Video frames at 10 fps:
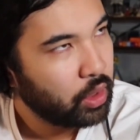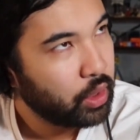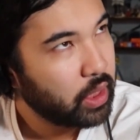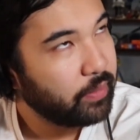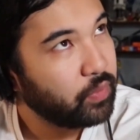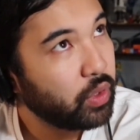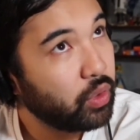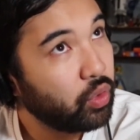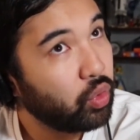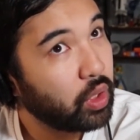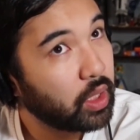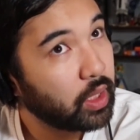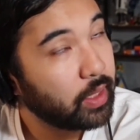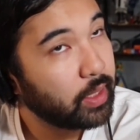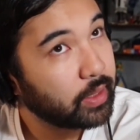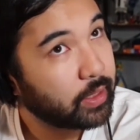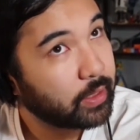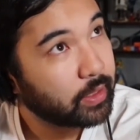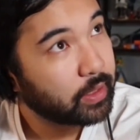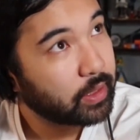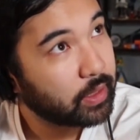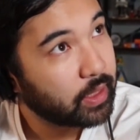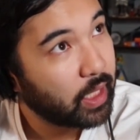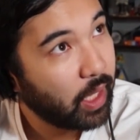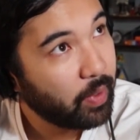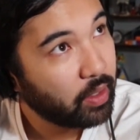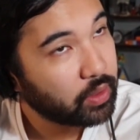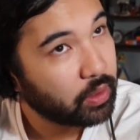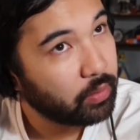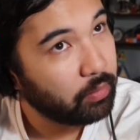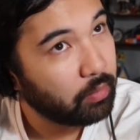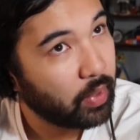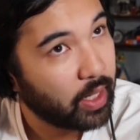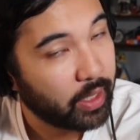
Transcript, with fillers: "If you came out to my